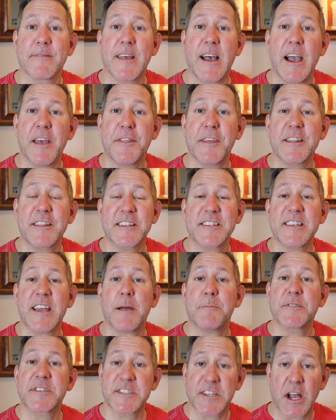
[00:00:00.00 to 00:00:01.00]
I think this
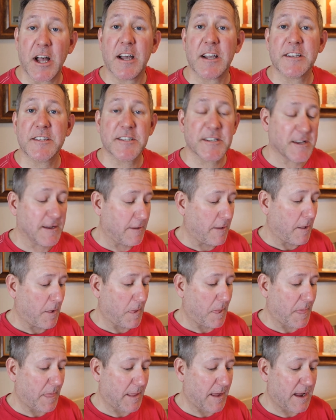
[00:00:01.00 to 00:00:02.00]
app sucks.
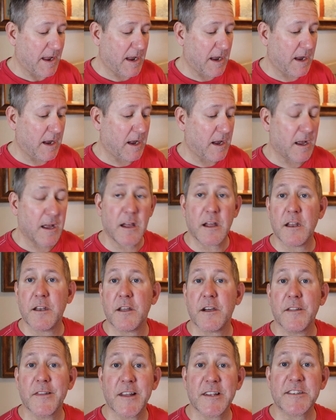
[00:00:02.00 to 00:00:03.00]
And
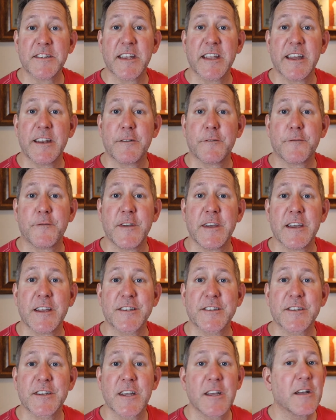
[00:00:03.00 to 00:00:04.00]
unless they get it
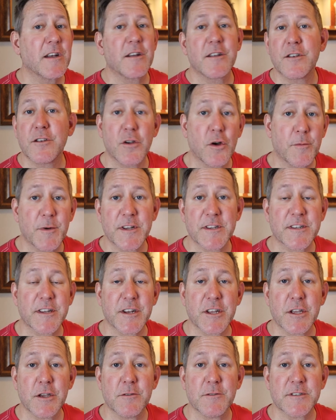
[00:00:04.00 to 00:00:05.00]
fixed, nobody's
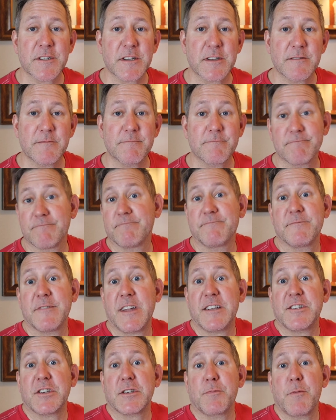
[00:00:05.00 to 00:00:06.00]
going to use it.
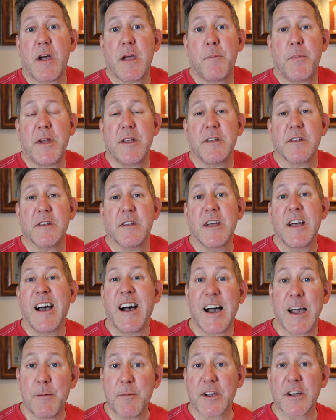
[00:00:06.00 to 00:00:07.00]
That's just my opinion.
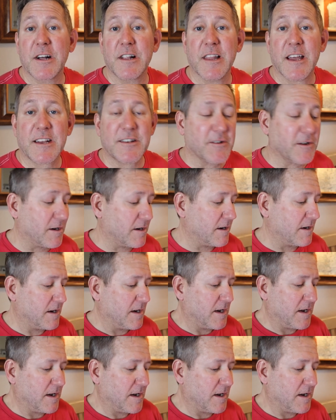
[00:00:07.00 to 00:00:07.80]
I'm a collector,